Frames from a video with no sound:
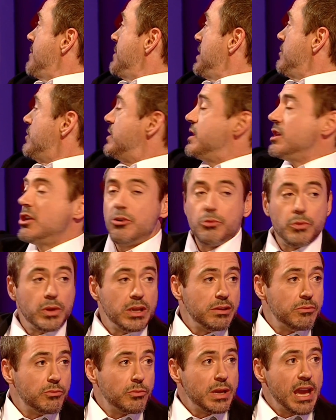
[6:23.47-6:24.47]
I mean, you know,
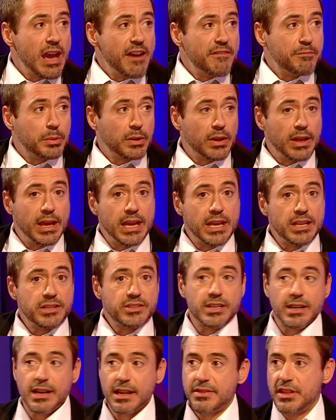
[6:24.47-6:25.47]
we have
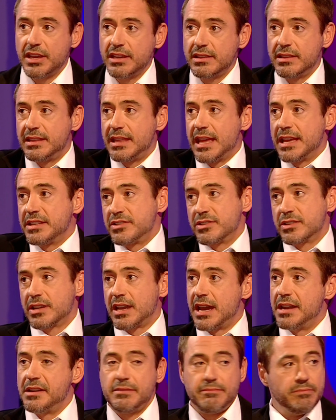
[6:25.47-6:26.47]
plans, and I think that's
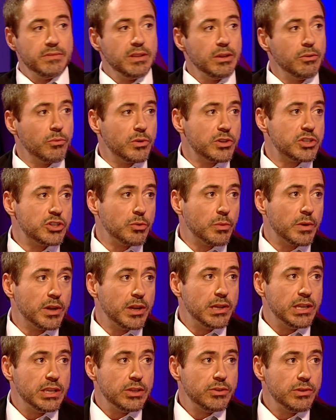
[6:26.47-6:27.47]
kind of what you want
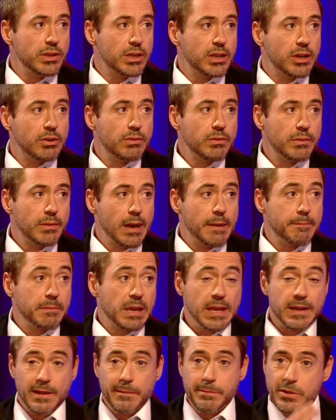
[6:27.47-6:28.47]
to do, you know. I'm
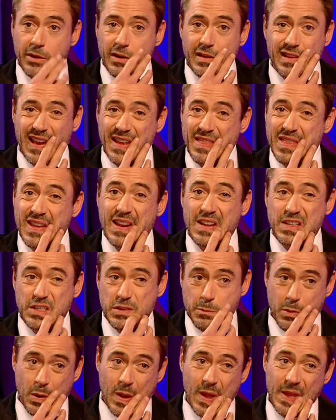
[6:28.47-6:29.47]
getting up there. I think I
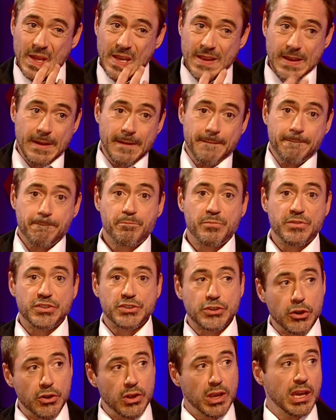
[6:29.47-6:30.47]
should probably
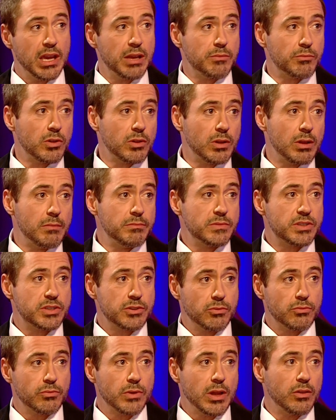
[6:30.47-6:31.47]
start again while I'm
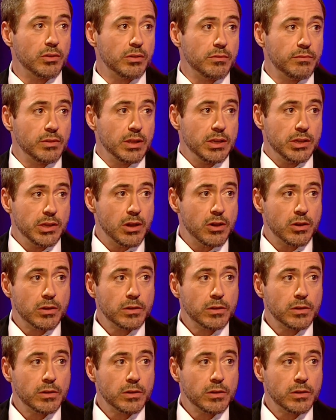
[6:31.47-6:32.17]
still relatively young.